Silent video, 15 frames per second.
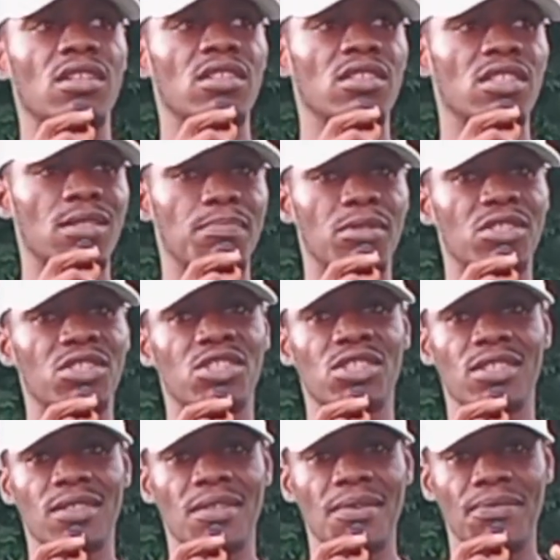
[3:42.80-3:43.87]
this
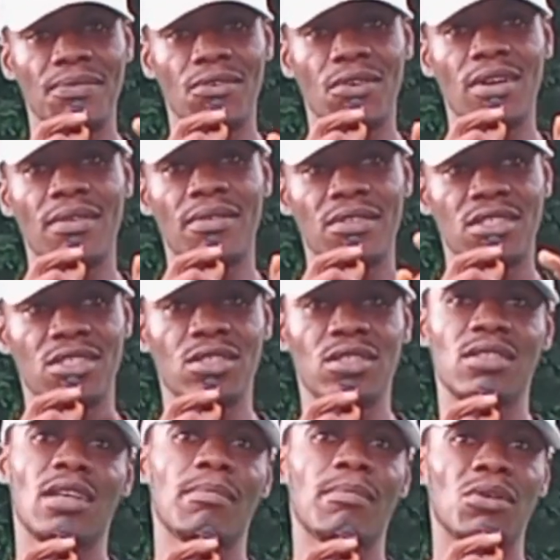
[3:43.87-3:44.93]
page for
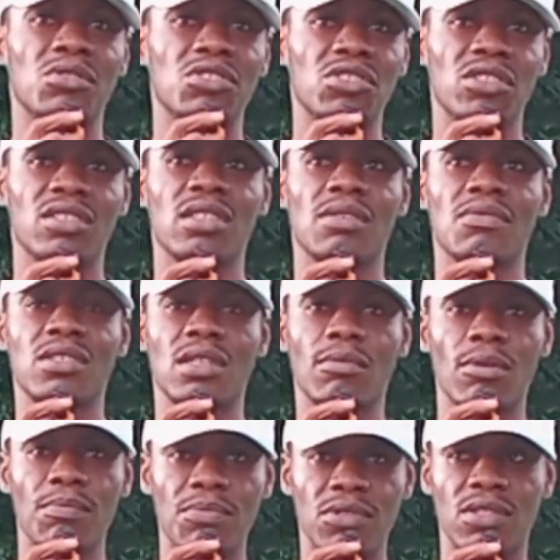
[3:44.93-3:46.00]
everything about shares, everything
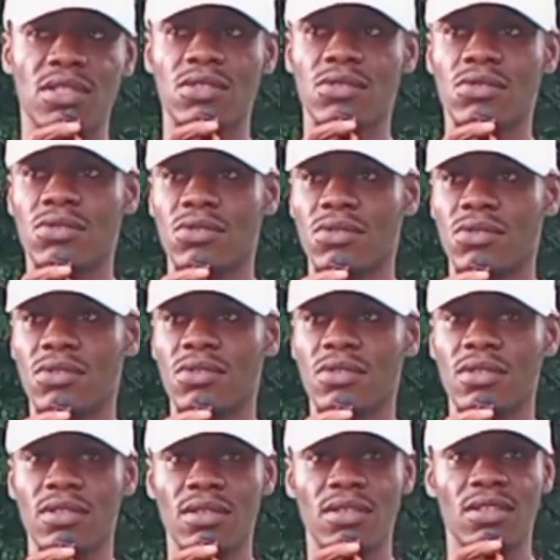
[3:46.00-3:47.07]
about business growth.
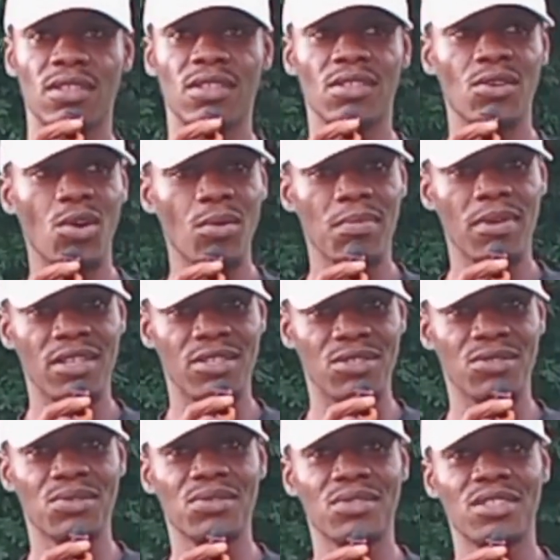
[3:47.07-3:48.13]
God
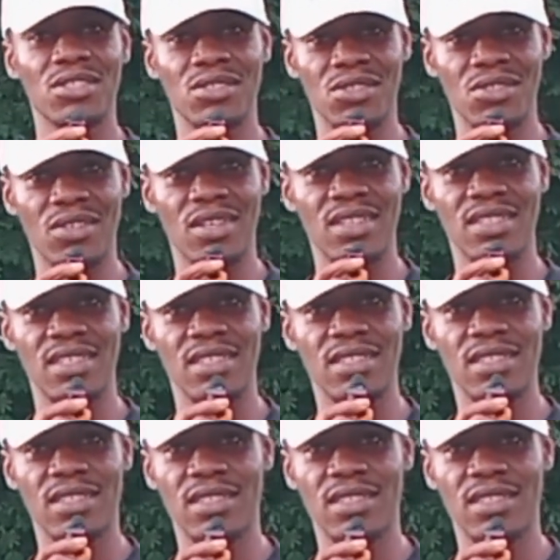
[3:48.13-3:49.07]
bless you. See you on the other side.